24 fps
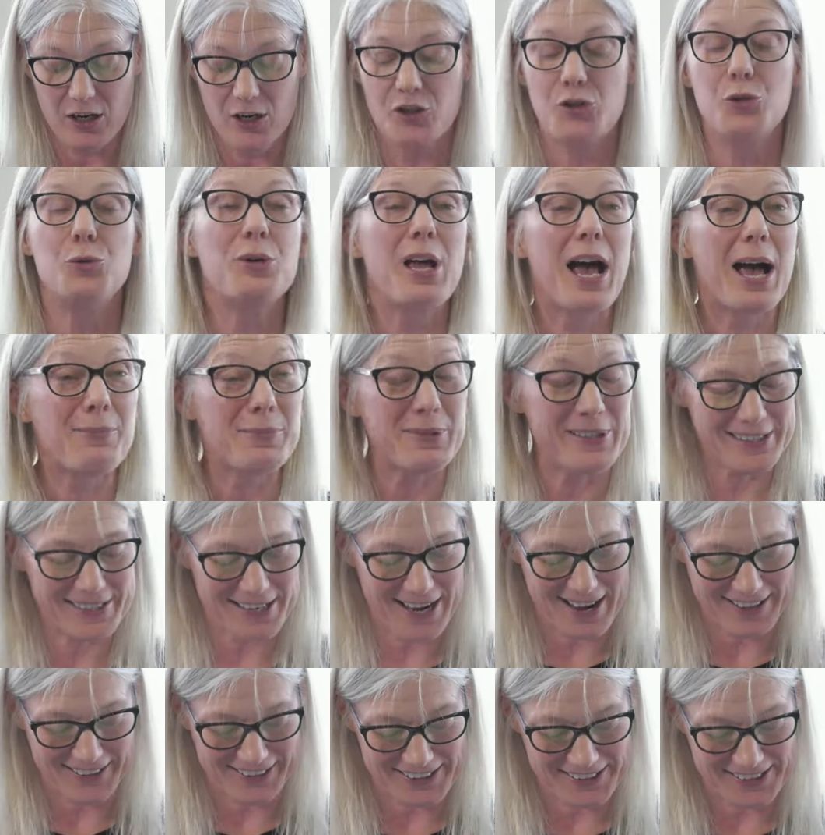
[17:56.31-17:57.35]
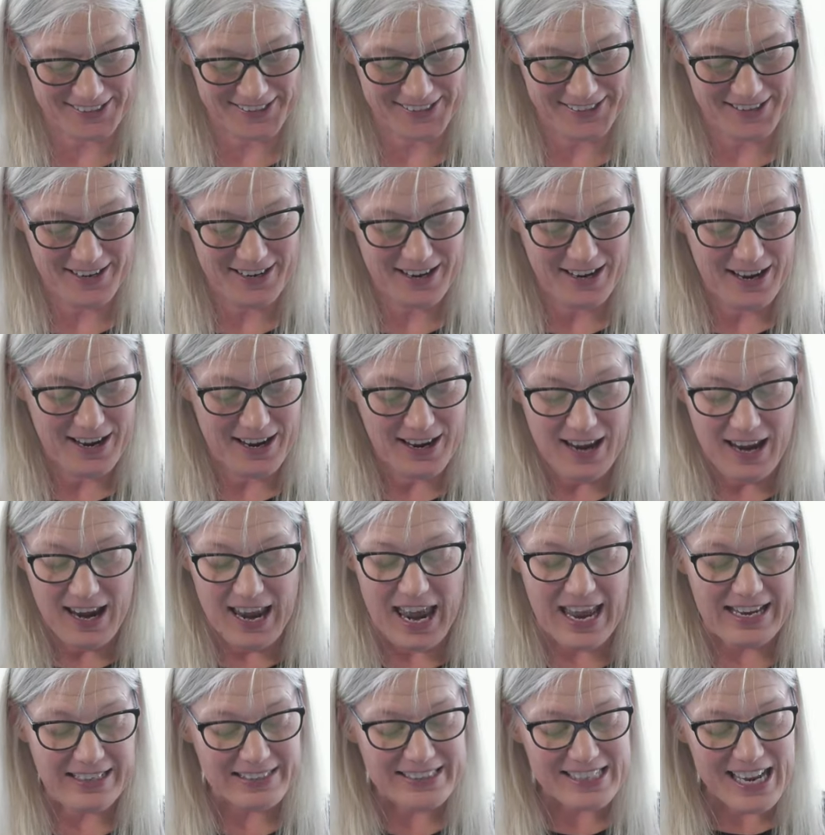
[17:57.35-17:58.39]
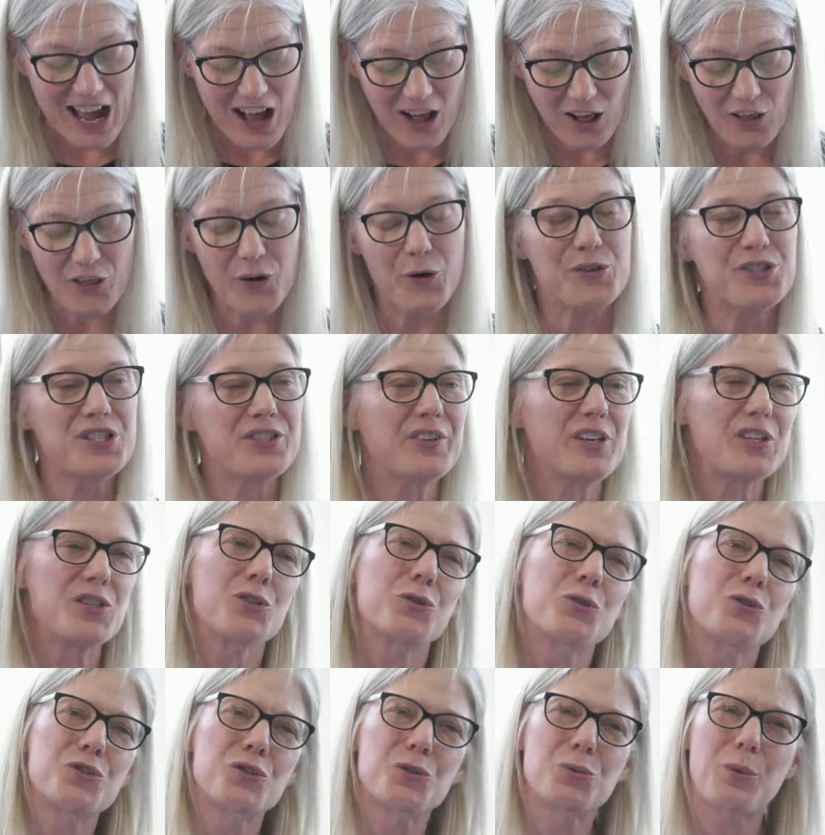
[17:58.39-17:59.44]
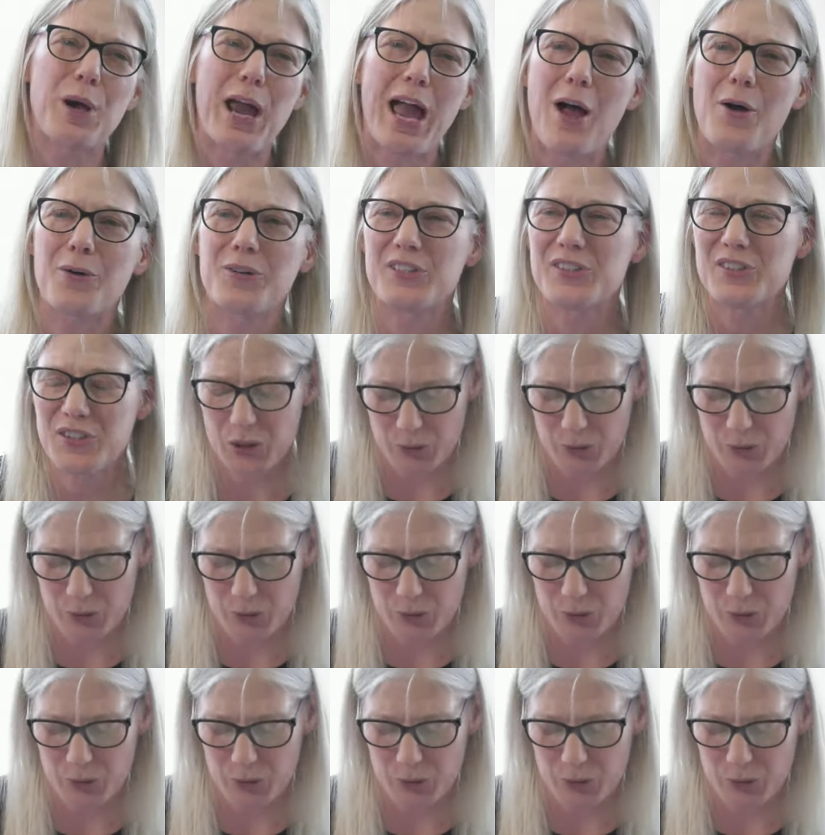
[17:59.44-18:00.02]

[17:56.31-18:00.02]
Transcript: Do not be silent, and tell those of us who surround and